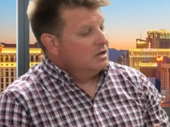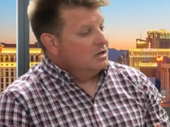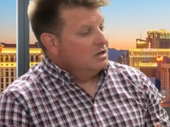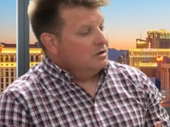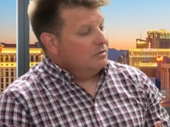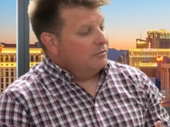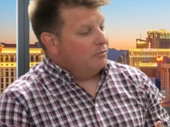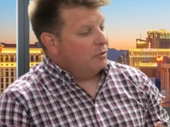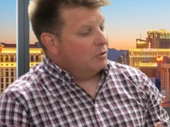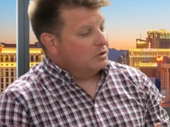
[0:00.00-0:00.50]

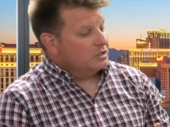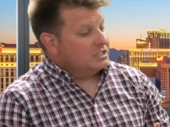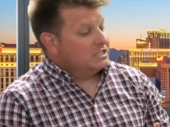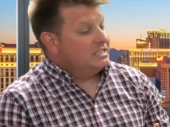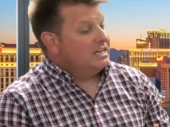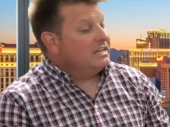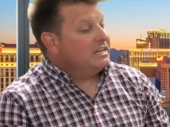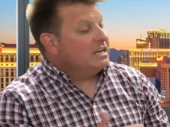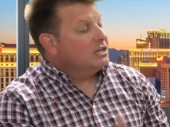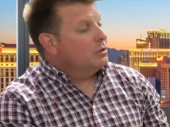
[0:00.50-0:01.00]
for
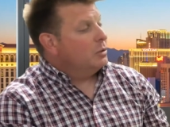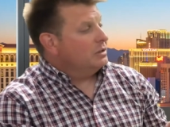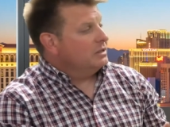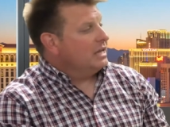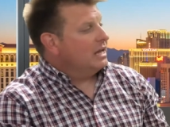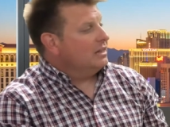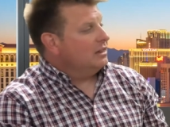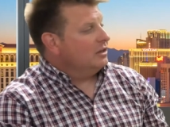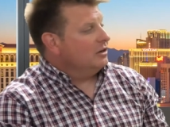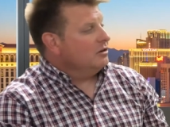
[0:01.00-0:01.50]
sticking to
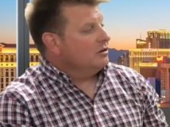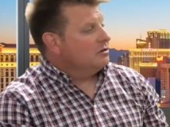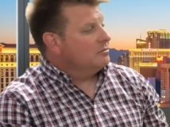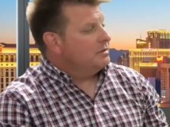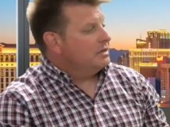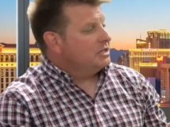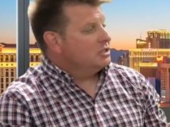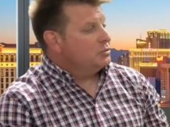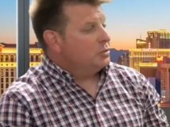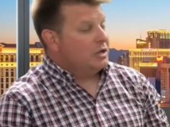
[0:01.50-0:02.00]
what they
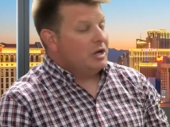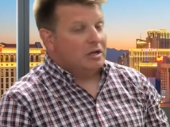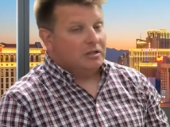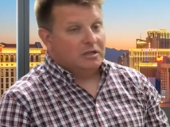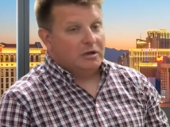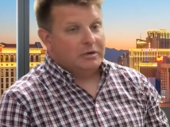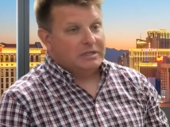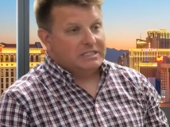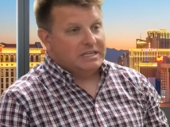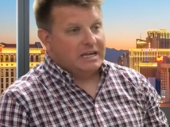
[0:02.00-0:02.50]
learned? Because we all
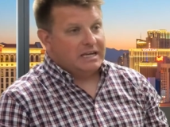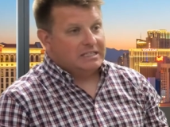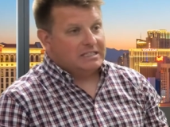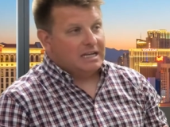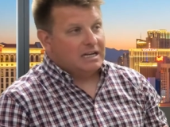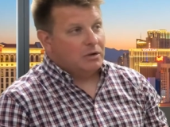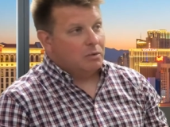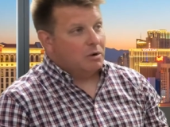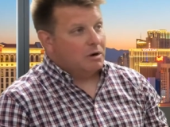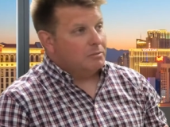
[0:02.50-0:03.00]
know it
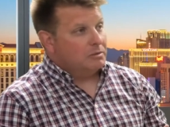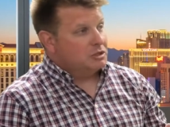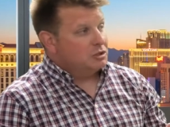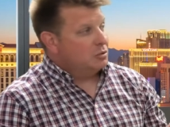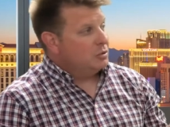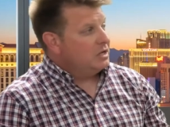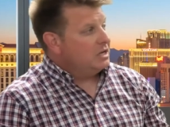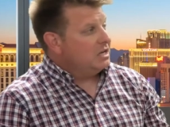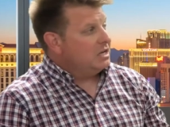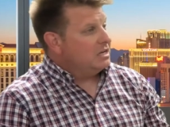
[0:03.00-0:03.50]
takes anywhere
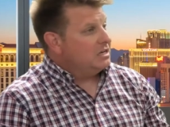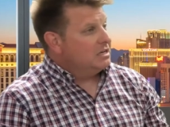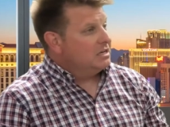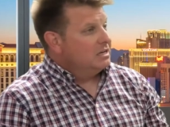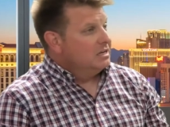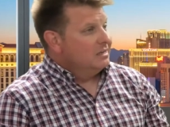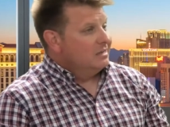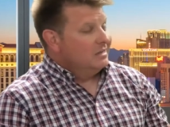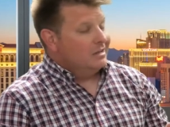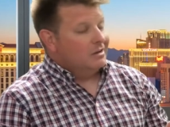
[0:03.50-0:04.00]
between,
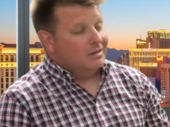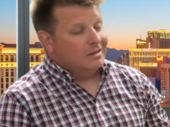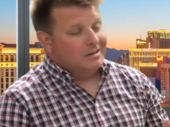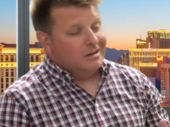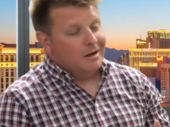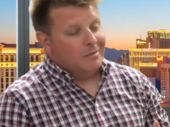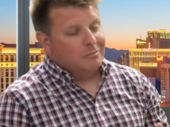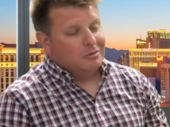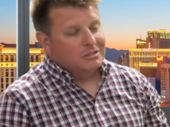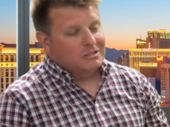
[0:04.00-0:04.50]
you know, the
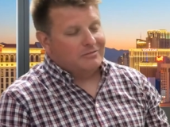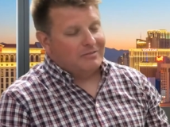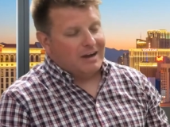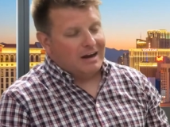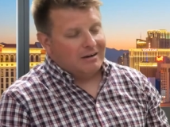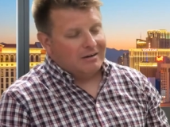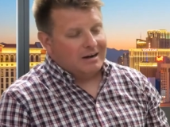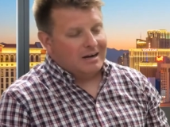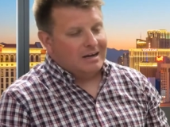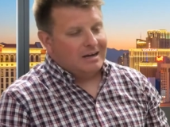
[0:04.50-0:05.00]
numbers
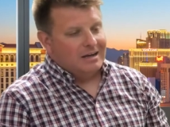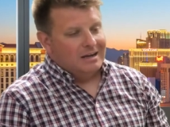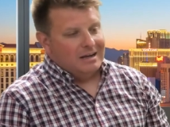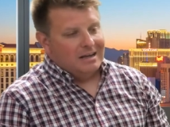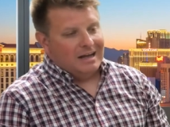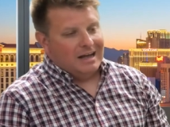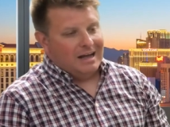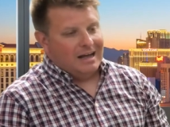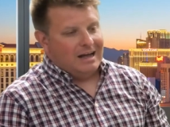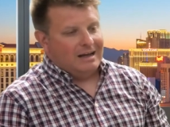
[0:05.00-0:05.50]
vary.
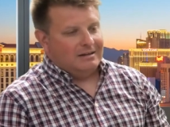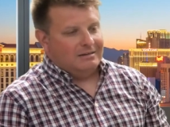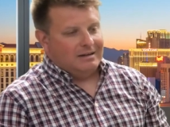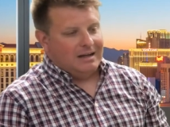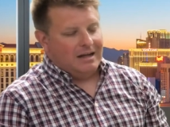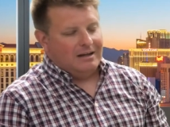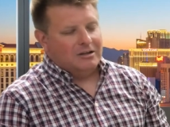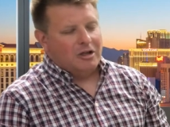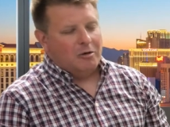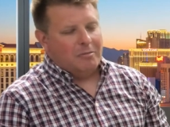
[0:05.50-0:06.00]
Uh,
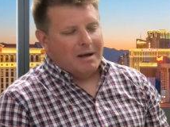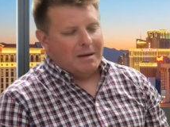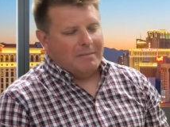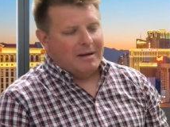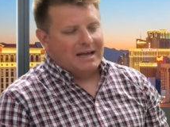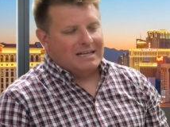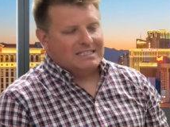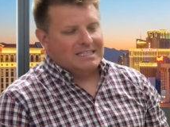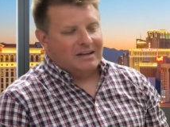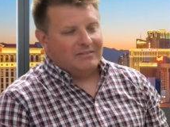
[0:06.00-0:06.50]
I'll go by
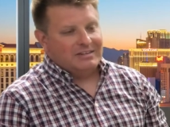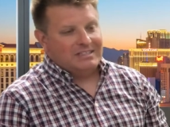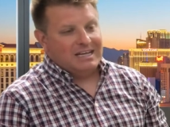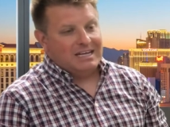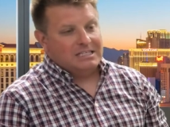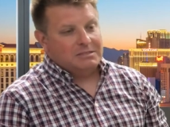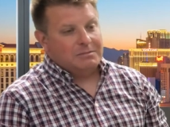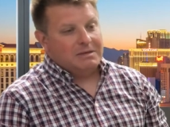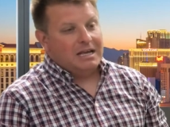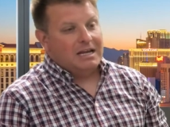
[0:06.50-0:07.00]
myself. It
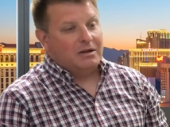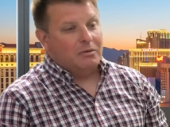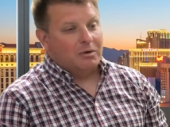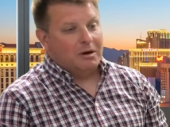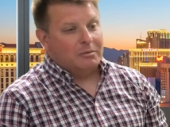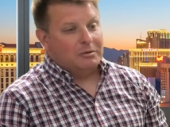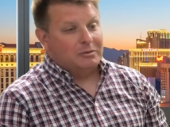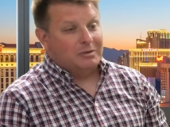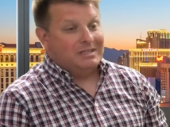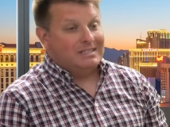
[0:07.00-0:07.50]
takes me
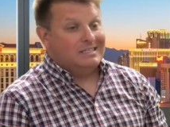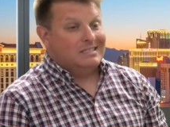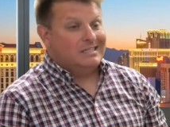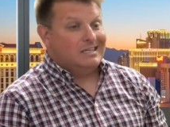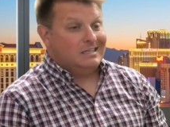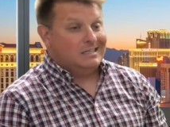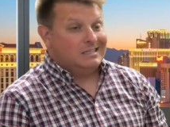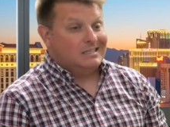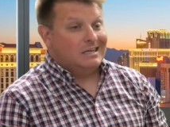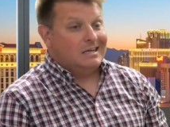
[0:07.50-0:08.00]
anywhere between
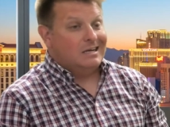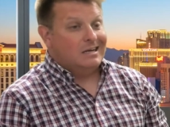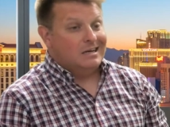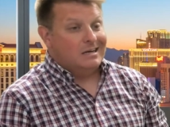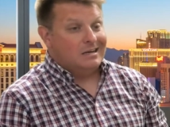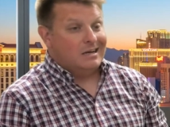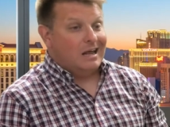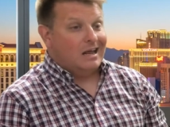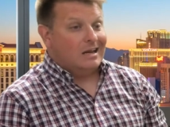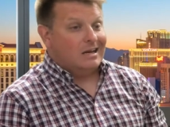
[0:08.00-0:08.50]
sixty
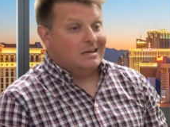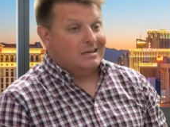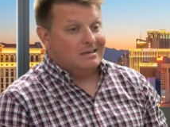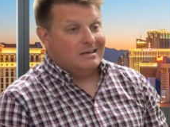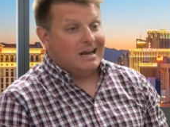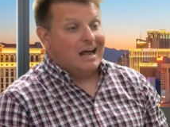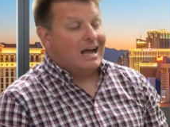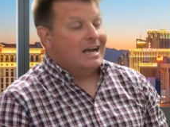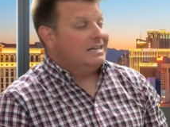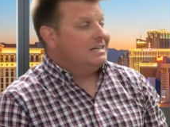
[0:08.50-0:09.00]
and,
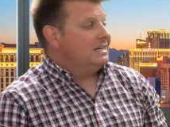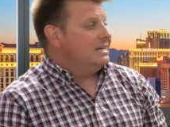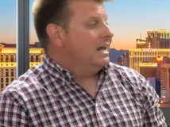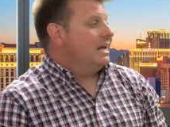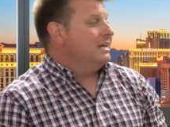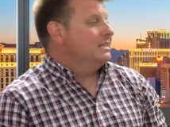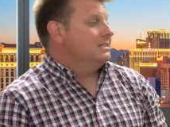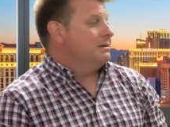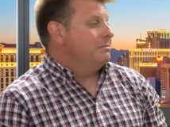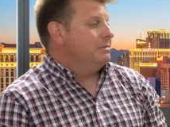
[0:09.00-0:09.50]
and ninety
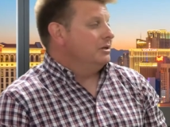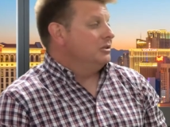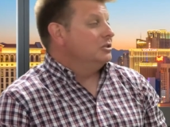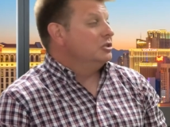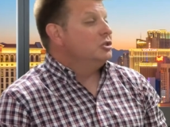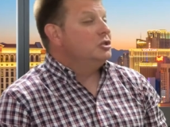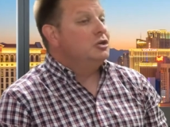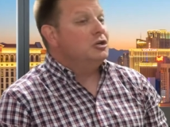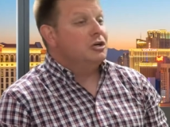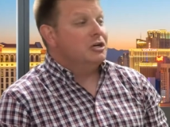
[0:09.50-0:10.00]
days to build
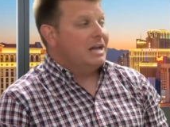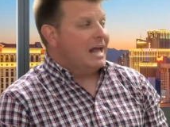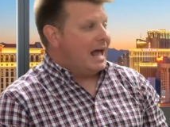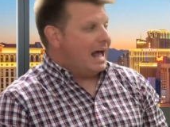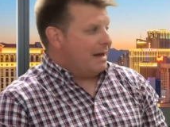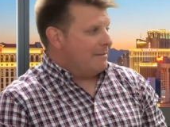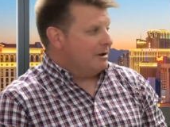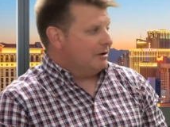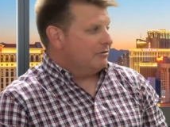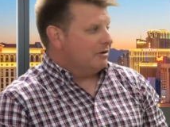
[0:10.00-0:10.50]
a good
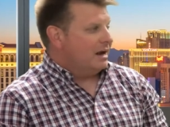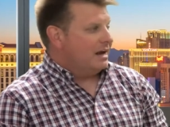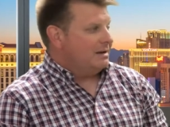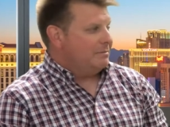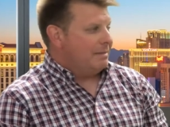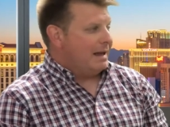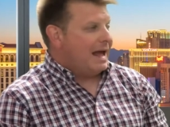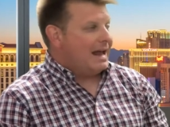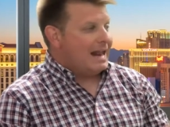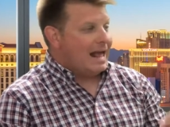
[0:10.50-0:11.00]
habit, right?
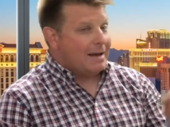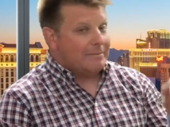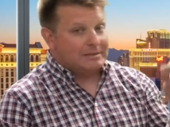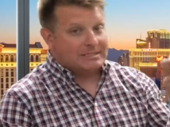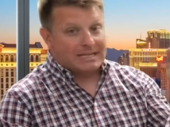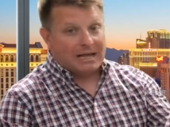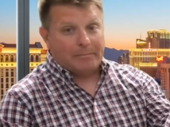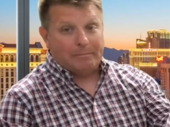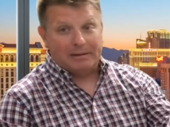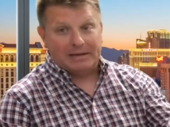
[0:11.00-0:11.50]
Bad
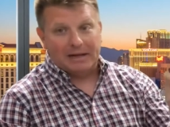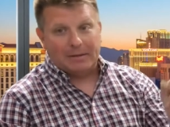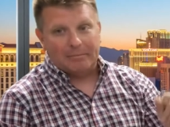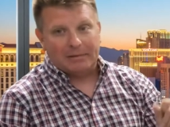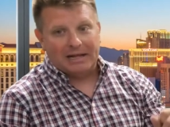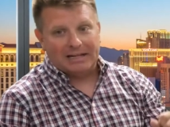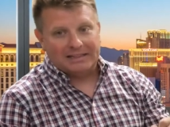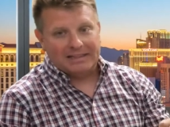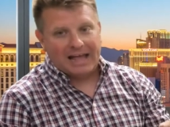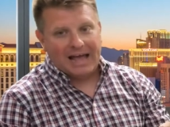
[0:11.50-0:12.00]
habits I'll pick
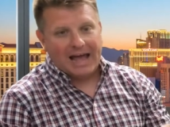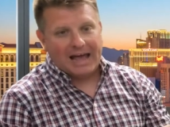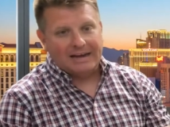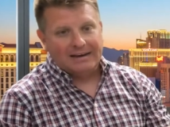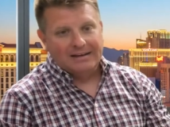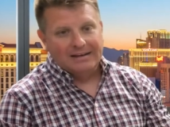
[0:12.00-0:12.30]
up like that